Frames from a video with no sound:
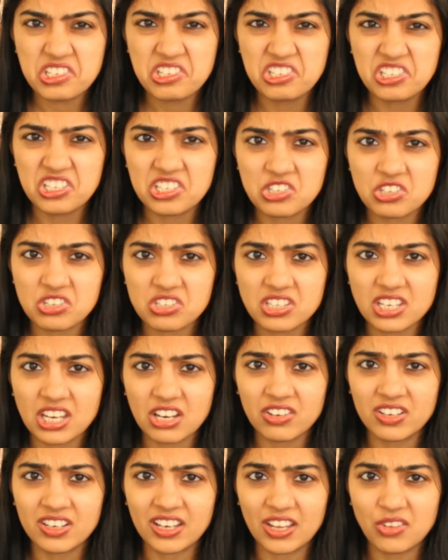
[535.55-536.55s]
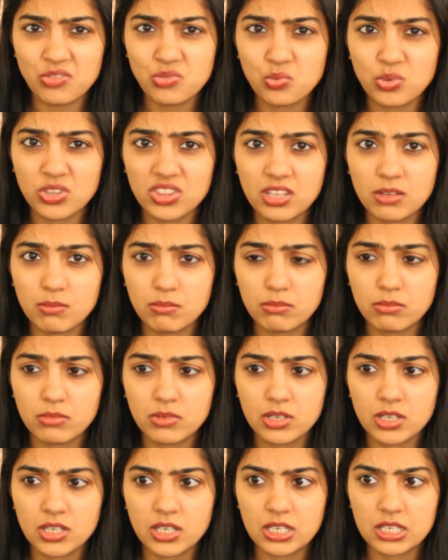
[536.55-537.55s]
Did teachers carry knives with them?
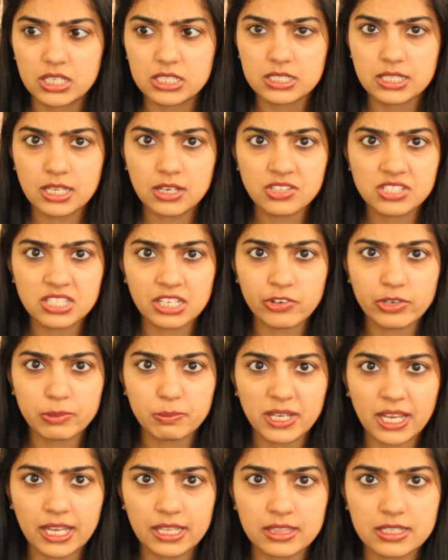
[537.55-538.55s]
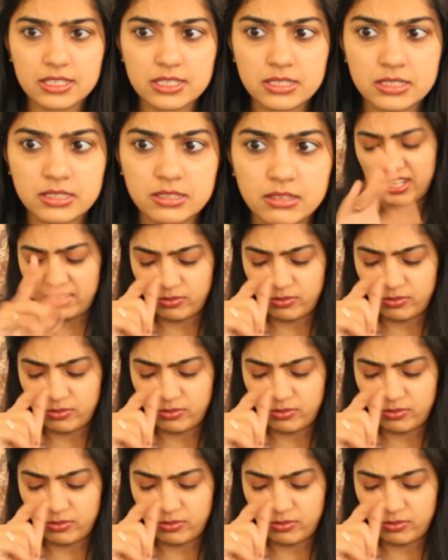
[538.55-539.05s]
Is there a secret behind this?